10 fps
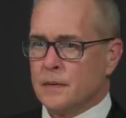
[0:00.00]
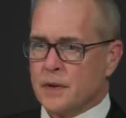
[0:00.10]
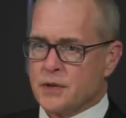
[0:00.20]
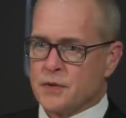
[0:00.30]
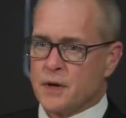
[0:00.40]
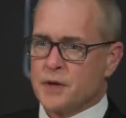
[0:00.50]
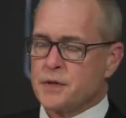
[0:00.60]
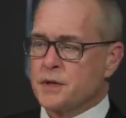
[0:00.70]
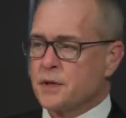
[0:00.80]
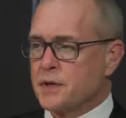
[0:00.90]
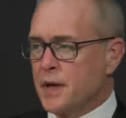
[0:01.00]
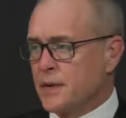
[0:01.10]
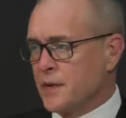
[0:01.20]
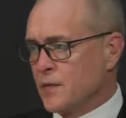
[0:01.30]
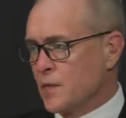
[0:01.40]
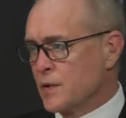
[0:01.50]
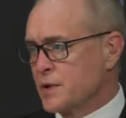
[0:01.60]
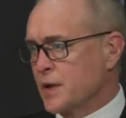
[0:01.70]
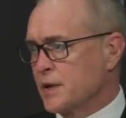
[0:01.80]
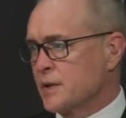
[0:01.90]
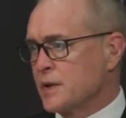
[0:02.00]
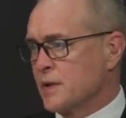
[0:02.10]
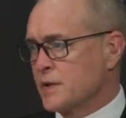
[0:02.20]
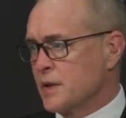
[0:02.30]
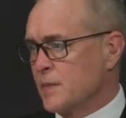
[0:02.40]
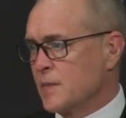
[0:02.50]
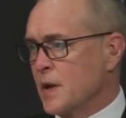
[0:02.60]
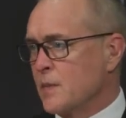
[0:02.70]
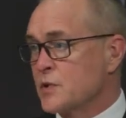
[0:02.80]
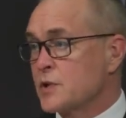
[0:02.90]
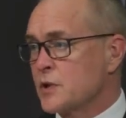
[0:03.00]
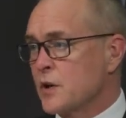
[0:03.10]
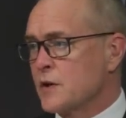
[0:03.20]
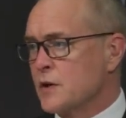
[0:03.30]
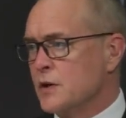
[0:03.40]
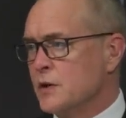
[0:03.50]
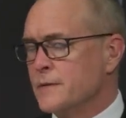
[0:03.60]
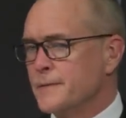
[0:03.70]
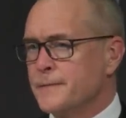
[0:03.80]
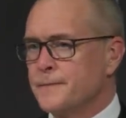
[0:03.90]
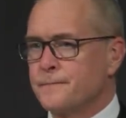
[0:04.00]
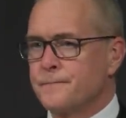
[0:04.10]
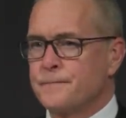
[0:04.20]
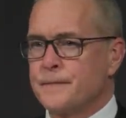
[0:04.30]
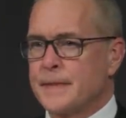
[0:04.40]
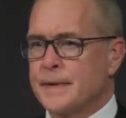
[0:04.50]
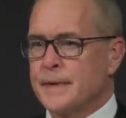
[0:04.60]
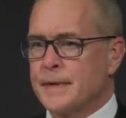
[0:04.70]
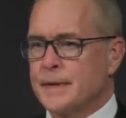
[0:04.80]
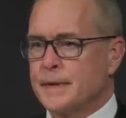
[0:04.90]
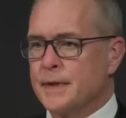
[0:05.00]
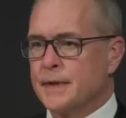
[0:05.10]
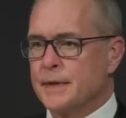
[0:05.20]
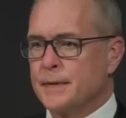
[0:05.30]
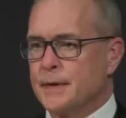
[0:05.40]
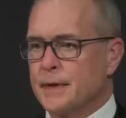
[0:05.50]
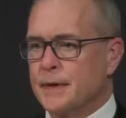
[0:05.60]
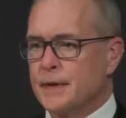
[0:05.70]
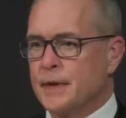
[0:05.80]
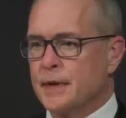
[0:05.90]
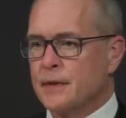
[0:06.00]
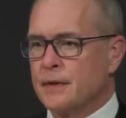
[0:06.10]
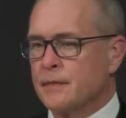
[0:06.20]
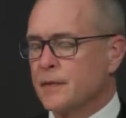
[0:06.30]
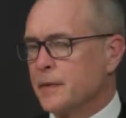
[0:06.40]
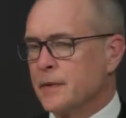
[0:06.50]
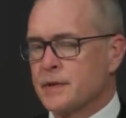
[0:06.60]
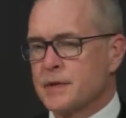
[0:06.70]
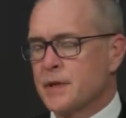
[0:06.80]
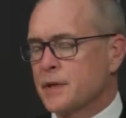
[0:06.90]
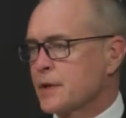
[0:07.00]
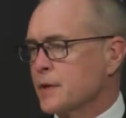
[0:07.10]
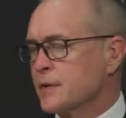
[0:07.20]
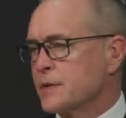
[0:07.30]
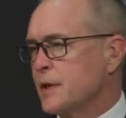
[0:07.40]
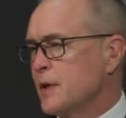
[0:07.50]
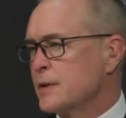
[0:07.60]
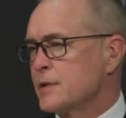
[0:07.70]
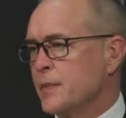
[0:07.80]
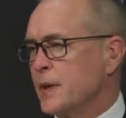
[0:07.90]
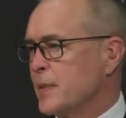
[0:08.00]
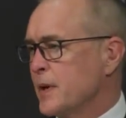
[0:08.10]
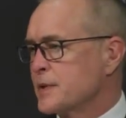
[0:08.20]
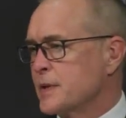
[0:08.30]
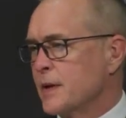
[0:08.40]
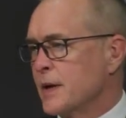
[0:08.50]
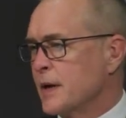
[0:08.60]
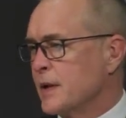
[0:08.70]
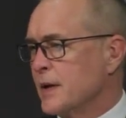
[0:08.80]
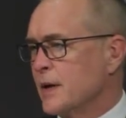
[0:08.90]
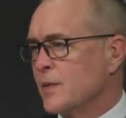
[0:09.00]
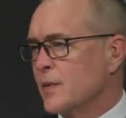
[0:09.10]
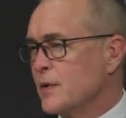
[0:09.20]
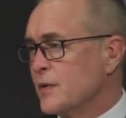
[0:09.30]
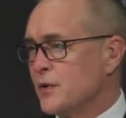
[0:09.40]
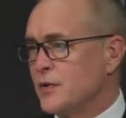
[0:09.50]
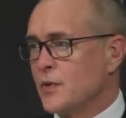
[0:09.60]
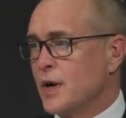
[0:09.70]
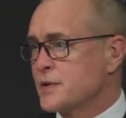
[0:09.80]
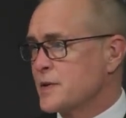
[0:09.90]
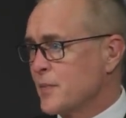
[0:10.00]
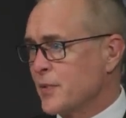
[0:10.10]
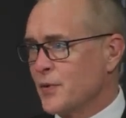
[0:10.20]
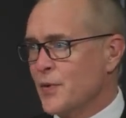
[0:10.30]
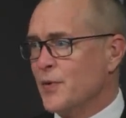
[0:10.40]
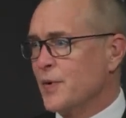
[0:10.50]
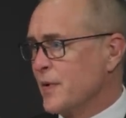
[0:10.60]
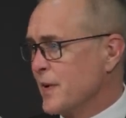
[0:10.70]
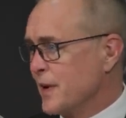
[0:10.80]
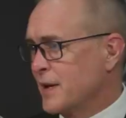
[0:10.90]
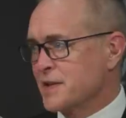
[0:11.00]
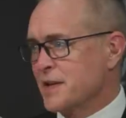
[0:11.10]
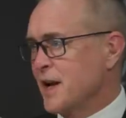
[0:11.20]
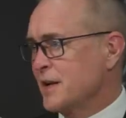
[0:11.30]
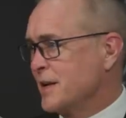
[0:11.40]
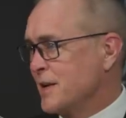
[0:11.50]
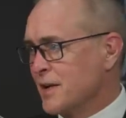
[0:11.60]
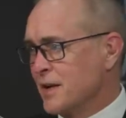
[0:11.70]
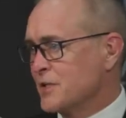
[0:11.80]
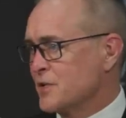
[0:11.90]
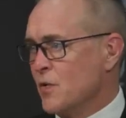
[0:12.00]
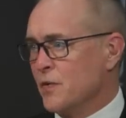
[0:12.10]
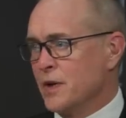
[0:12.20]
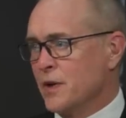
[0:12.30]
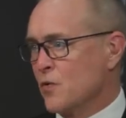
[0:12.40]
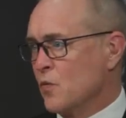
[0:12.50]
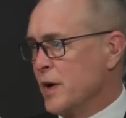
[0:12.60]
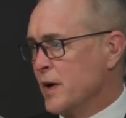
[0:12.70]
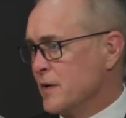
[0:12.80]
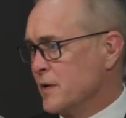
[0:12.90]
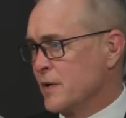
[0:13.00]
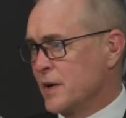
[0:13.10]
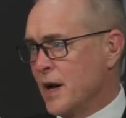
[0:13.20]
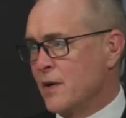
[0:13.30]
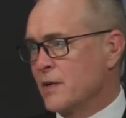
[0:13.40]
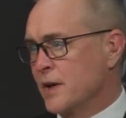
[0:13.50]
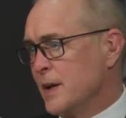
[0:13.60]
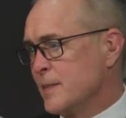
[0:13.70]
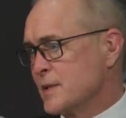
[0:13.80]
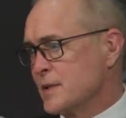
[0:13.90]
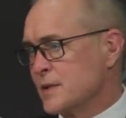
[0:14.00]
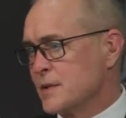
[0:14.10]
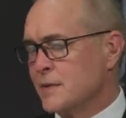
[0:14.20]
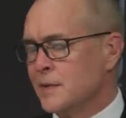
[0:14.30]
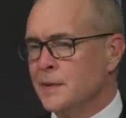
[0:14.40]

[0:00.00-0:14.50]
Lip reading: They stretched us and they forechecked us at the same time, which is hard to do. And their stick skills. They knock so many pucks down out of the air where you think you got something going and then it gets knocked down and it's going the other way on you. Their counter game is just